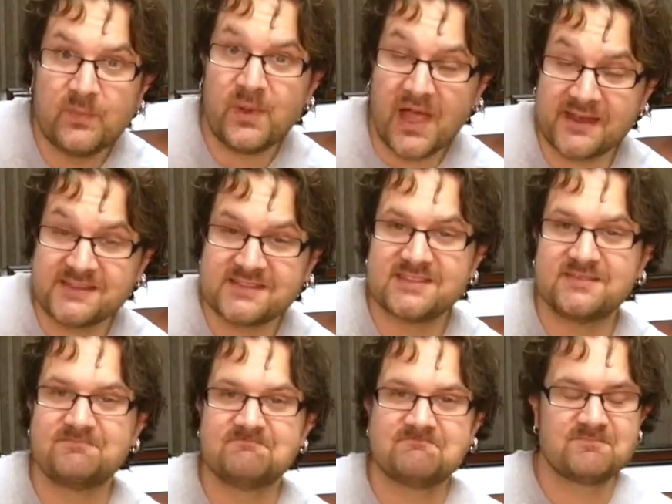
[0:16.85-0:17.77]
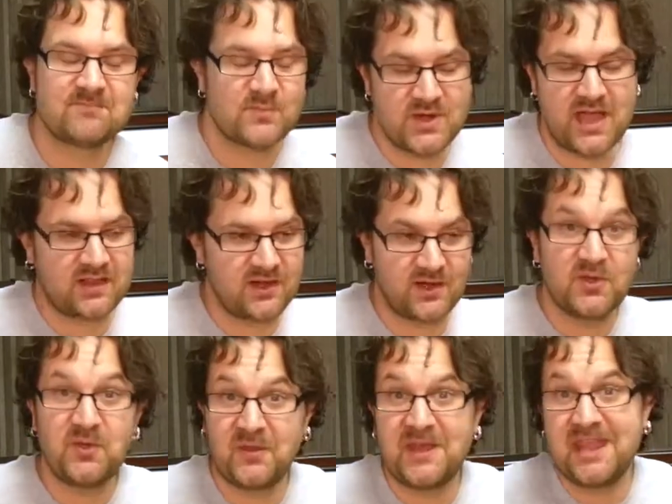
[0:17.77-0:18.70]
but we're not going to
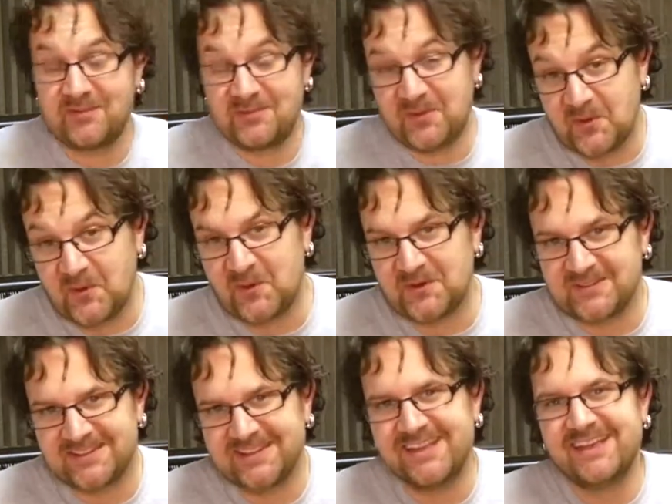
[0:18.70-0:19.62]
learn the names of the chords.